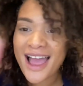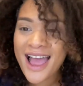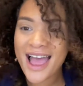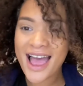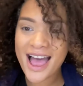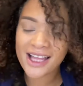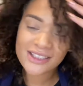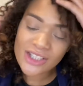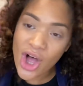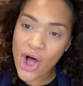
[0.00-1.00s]

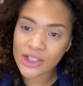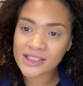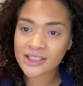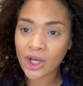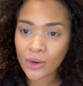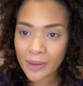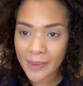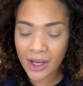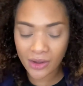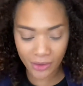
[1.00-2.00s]
And also
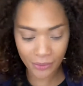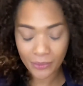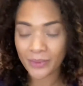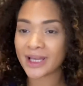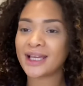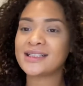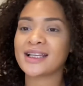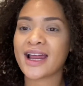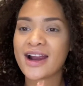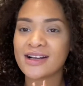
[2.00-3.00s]
about wigs and
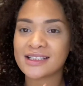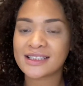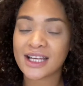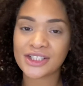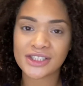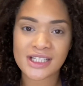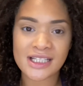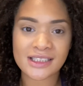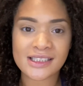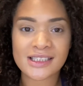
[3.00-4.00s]
hair
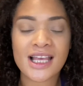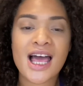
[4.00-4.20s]
extensions.